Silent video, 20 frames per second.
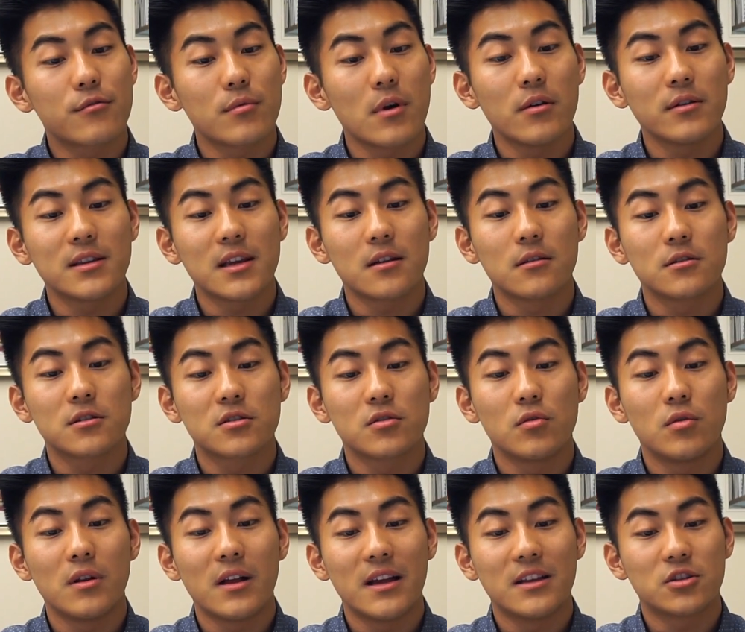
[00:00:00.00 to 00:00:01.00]
throughout dental
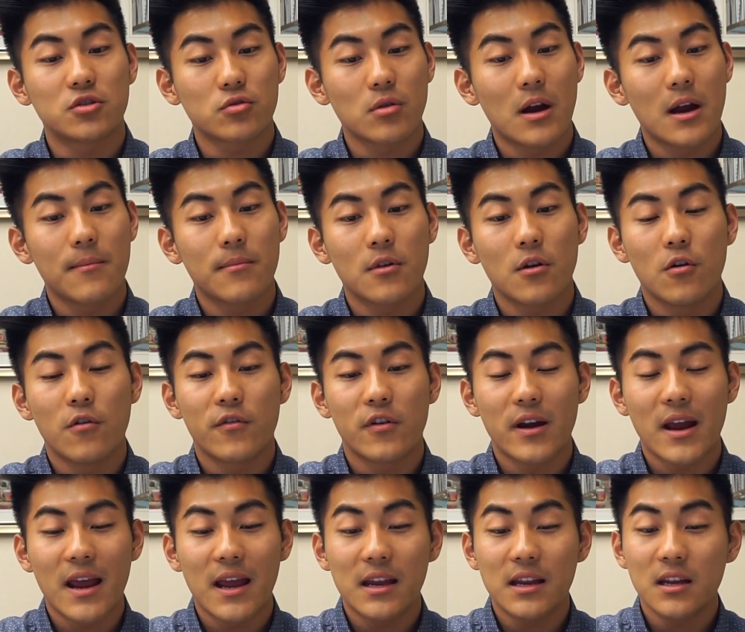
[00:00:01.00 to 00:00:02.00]
school and triumph
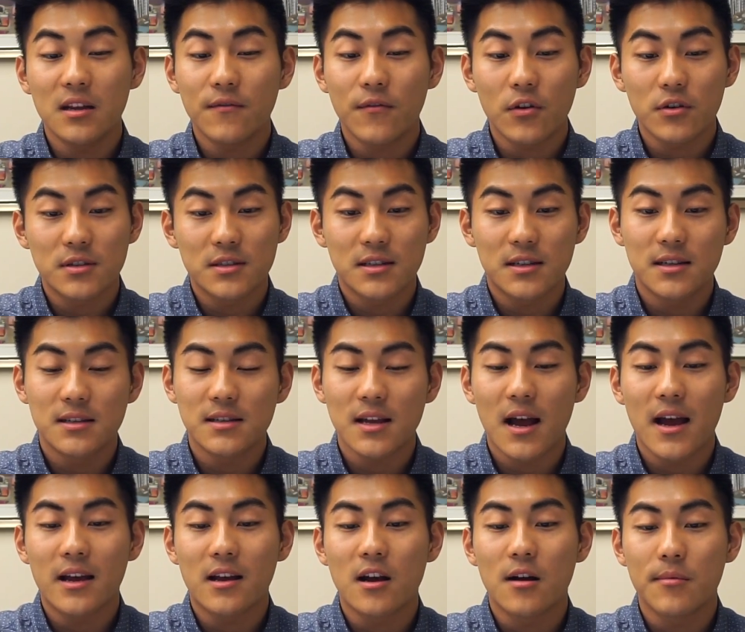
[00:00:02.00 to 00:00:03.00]
over any adversities
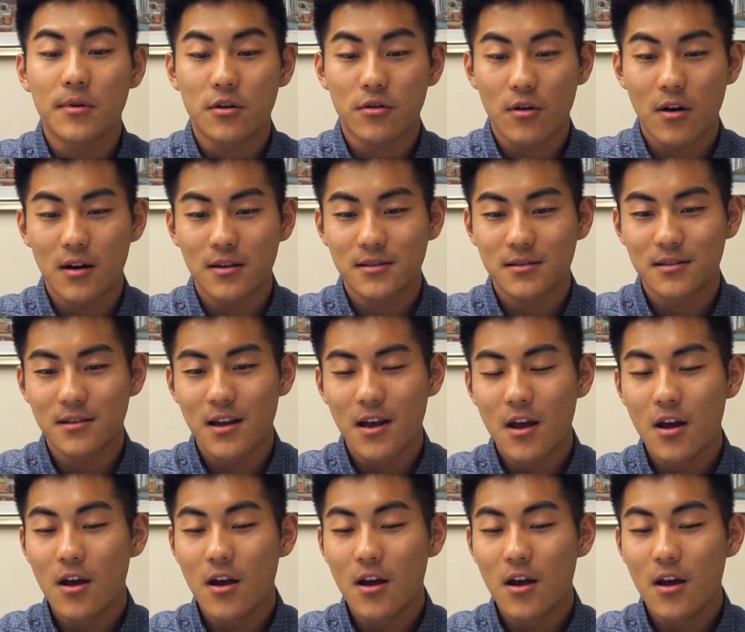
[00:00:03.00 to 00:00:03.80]
I come across.